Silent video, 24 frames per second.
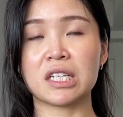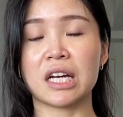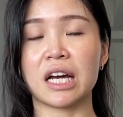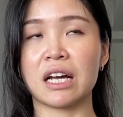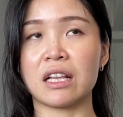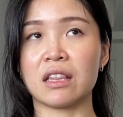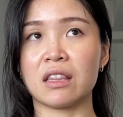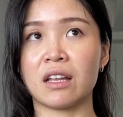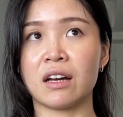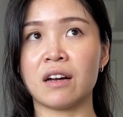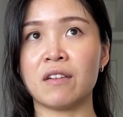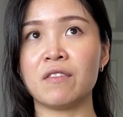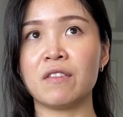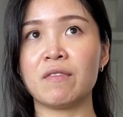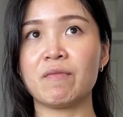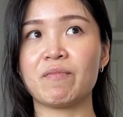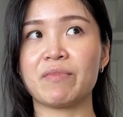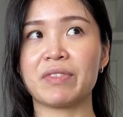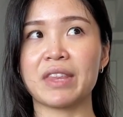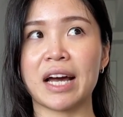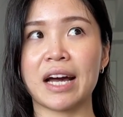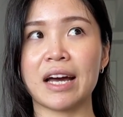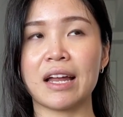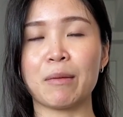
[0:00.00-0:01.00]
I love
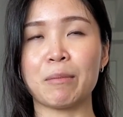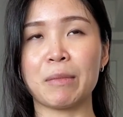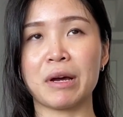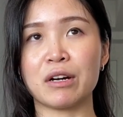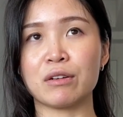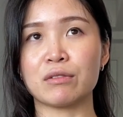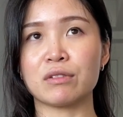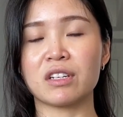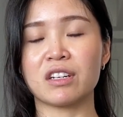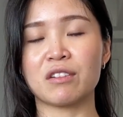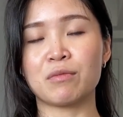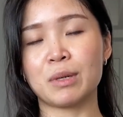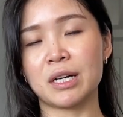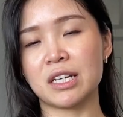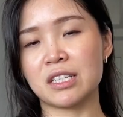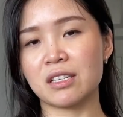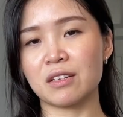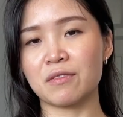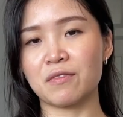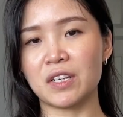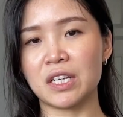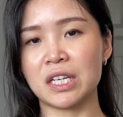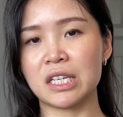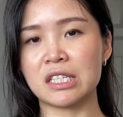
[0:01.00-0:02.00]
that amount of
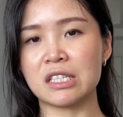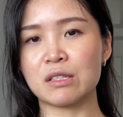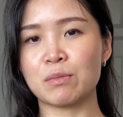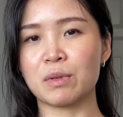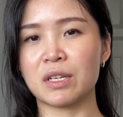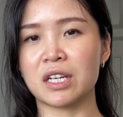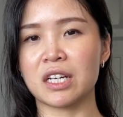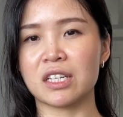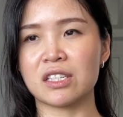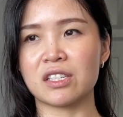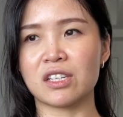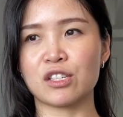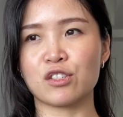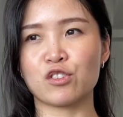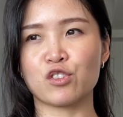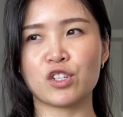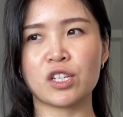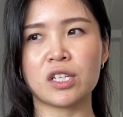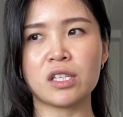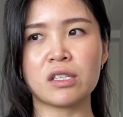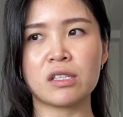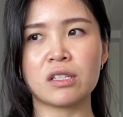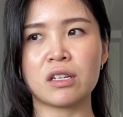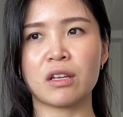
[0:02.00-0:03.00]
positive ease because it's
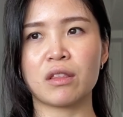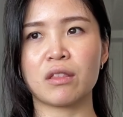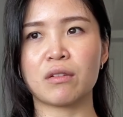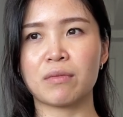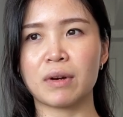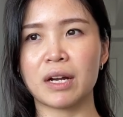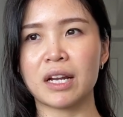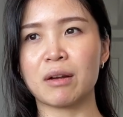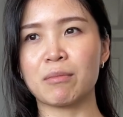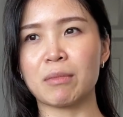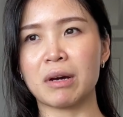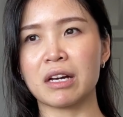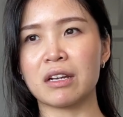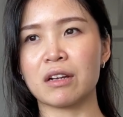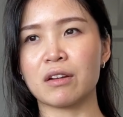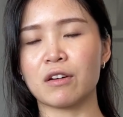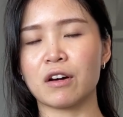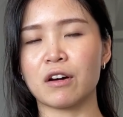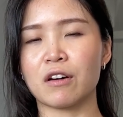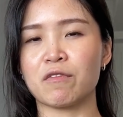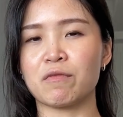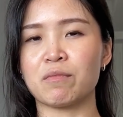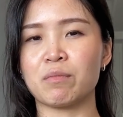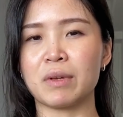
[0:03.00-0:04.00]
just the right amount
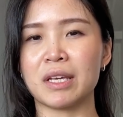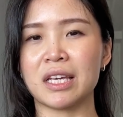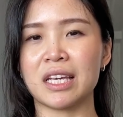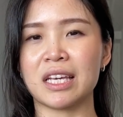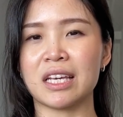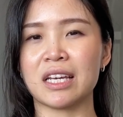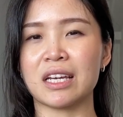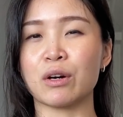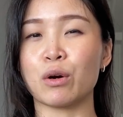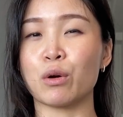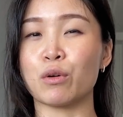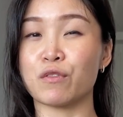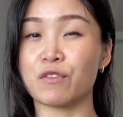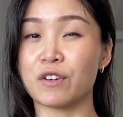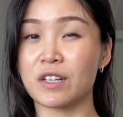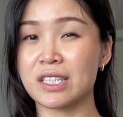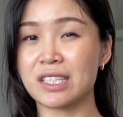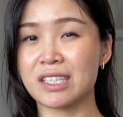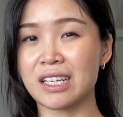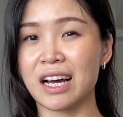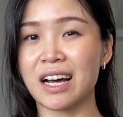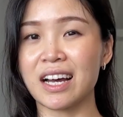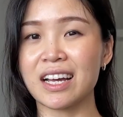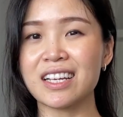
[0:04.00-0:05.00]
of being
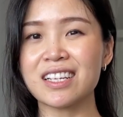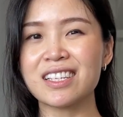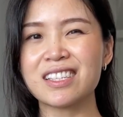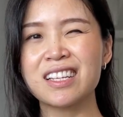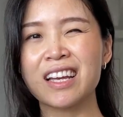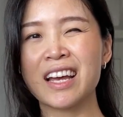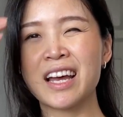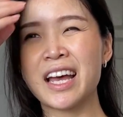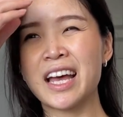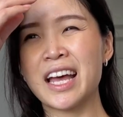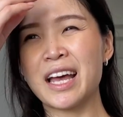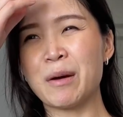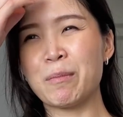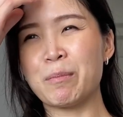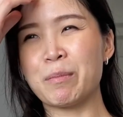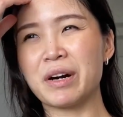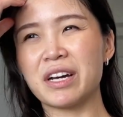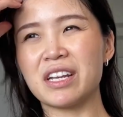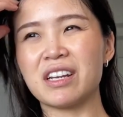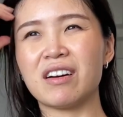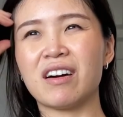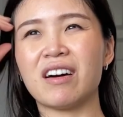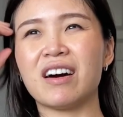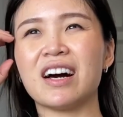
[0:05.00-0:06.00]
oversized,
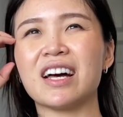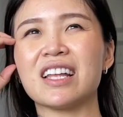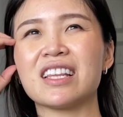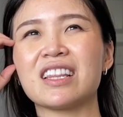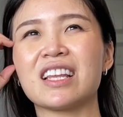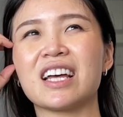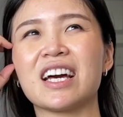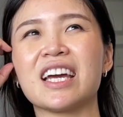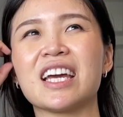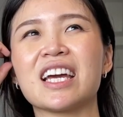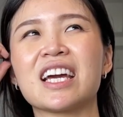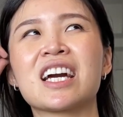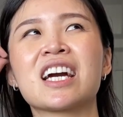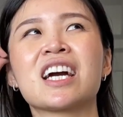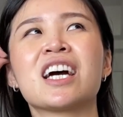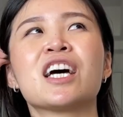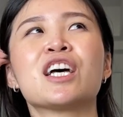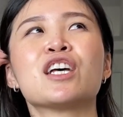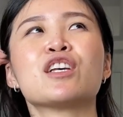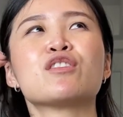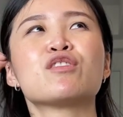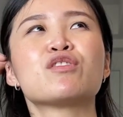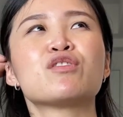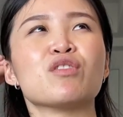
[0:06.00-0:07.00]
but not like
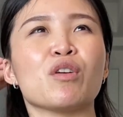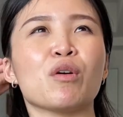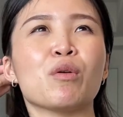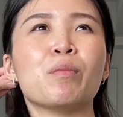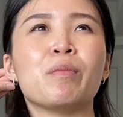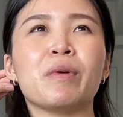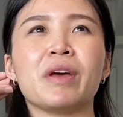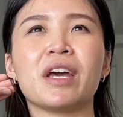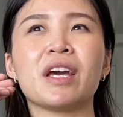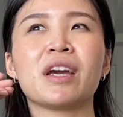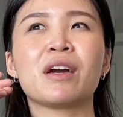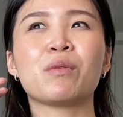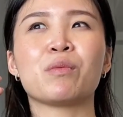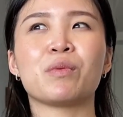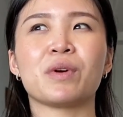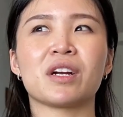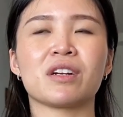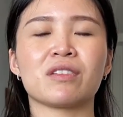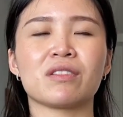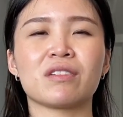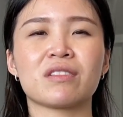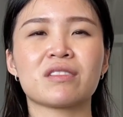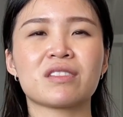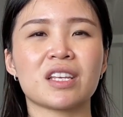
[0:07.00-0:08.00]
so big where
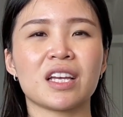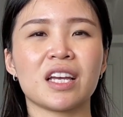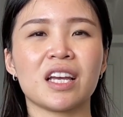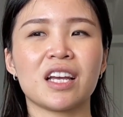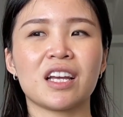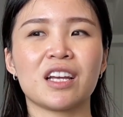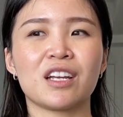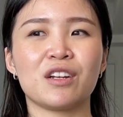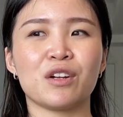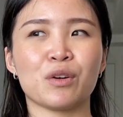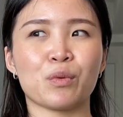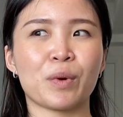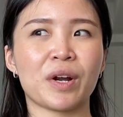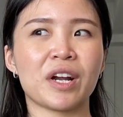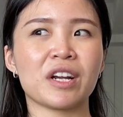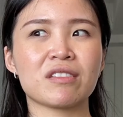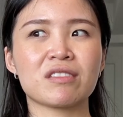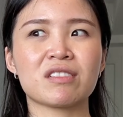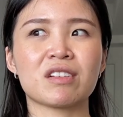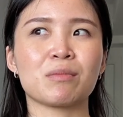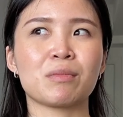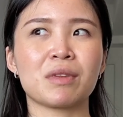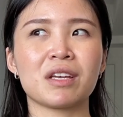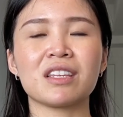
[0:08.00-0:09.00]
it looks like you're wearing
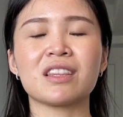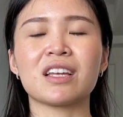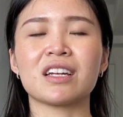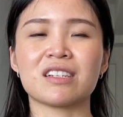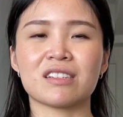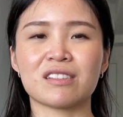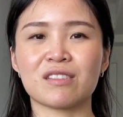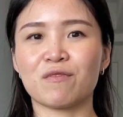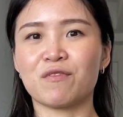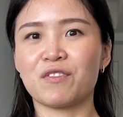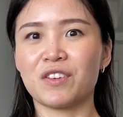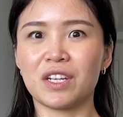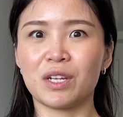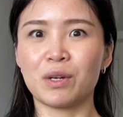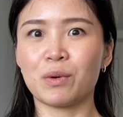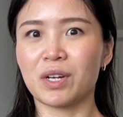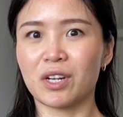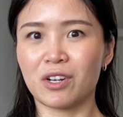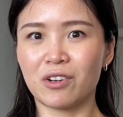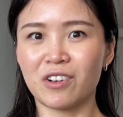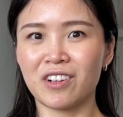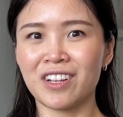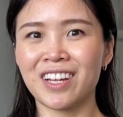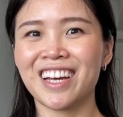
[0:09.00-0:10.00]
something that doesn't fit you at
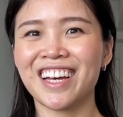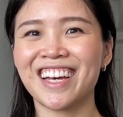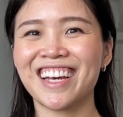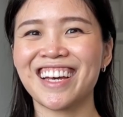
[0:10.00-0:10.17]
all.